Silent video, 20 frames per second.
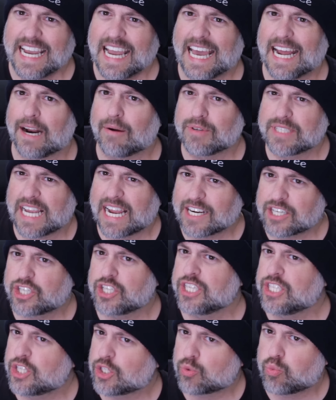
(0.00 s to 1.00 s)
And I was
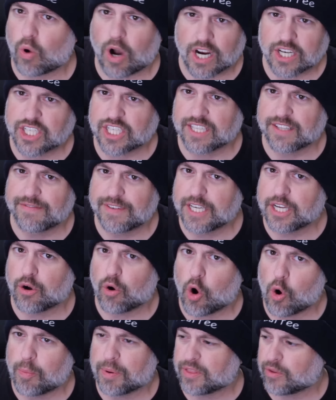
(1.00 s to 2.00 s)
actually just watching the video,
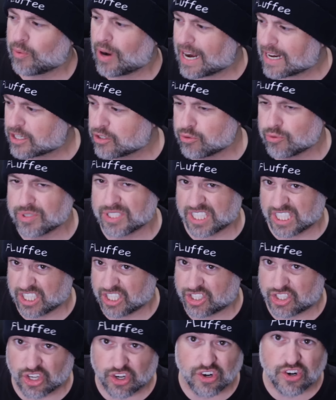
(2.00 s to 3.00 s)
hoping the raccoon was going
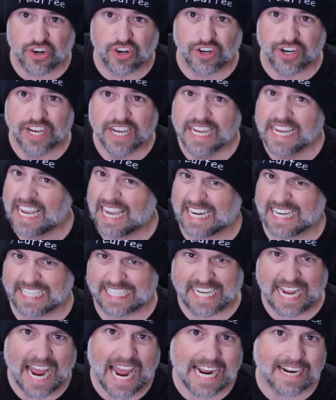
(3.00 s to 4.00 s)
to turn and
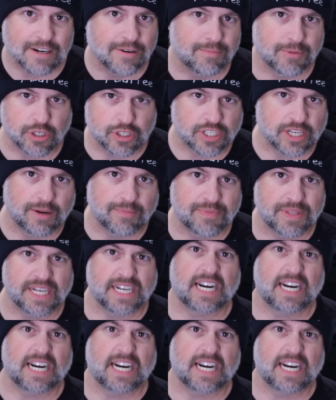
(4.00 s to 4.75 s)
attack him or something.